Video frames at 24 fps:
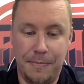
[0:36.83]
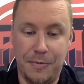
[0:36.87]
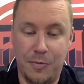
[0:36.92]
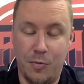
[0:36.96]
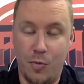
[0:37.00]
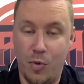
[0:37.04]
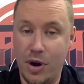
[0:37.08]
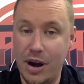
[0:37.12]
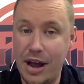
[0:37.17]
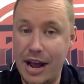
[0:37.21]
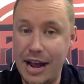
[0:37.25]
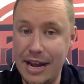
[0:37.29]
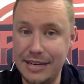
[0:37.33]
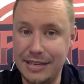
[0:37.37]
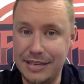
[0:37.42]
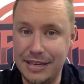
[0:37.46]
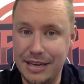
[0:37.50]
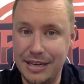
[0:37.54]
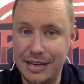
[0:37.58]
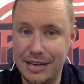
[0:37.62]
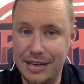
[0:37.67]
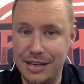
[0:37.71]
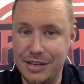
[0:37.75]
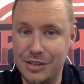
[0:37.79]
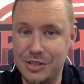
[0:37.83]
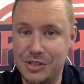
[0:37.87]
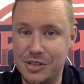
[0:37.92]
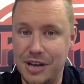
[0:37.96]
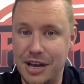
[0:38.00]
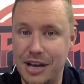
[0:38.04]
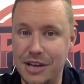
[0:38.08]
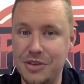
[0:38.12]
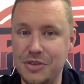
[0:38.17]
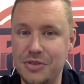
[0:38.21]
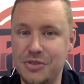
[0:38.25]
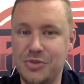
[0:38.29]
What I did is
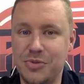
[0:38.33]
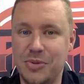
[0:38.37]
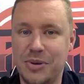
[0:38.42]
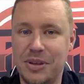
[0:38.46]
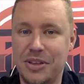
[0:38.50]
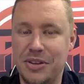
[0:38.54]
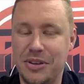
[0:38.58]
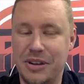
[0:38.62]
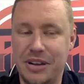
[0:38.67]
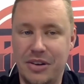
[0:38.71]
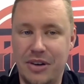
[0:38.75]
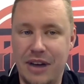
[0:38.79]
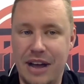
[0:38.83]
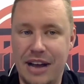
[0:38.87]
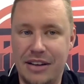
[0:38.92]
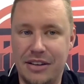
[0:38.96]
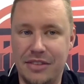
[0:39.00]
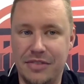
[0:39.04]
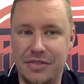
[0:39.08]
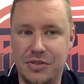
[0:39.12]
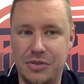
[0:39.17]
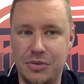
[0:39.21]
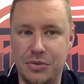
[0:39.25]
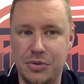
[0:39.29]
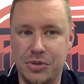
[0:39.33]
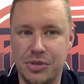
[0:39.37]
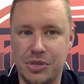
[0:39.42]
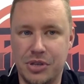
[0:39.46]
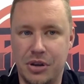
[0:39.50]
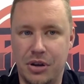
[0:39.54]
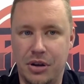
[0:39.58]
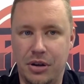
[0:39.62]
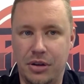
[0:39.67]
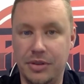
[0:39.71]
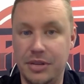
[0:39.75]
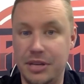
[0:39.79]
I used one of their interactive tools
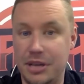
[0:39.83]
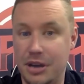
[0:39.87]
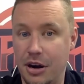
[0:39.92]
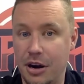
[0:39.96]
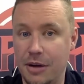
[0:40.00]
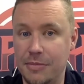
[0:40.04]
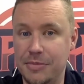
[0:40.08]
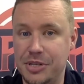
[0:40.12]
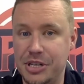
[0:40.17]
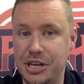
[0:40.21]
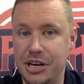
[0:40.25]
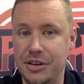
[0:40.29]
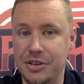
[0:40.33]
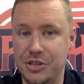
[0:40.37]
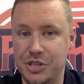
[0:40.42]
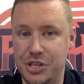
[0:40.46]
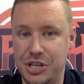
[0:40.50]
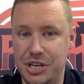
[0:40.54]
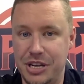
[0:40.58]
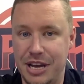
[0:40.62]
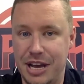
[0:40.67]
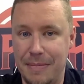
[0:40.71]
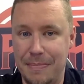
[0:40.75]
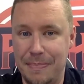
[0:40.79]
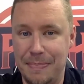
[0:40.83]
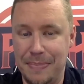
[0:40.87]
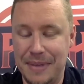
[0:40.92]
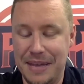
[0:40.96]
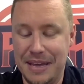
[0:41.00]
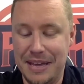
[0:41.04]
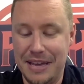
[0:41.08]
called the Armchair GM.